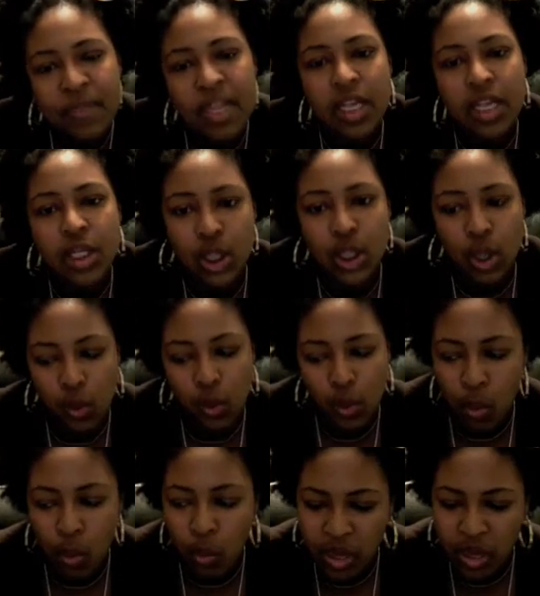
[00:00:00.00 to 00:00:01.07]
So
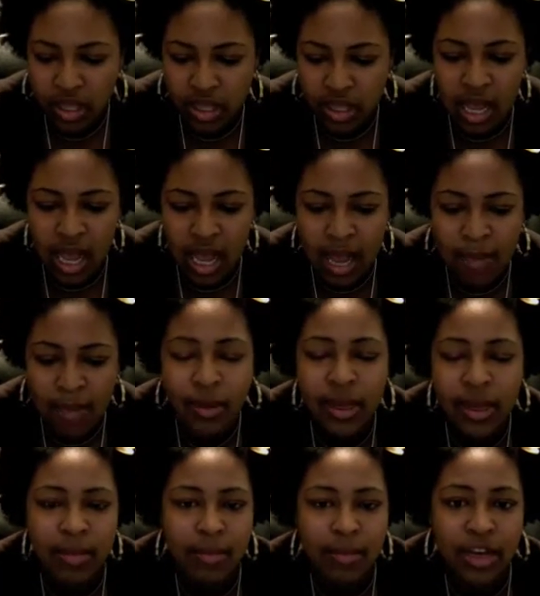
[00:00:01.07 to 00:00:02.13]
what I put
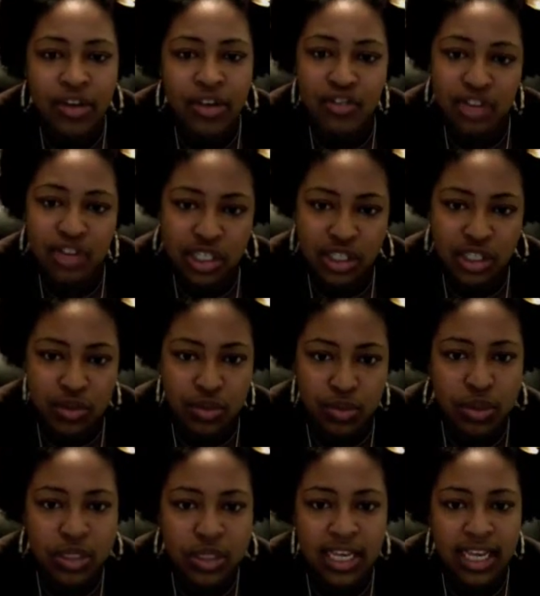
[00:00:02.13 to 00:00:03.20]
in my green
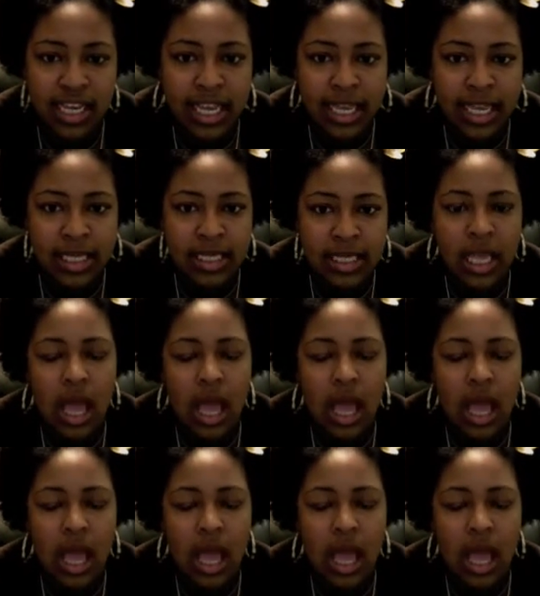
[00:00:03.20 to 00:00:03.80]
juice is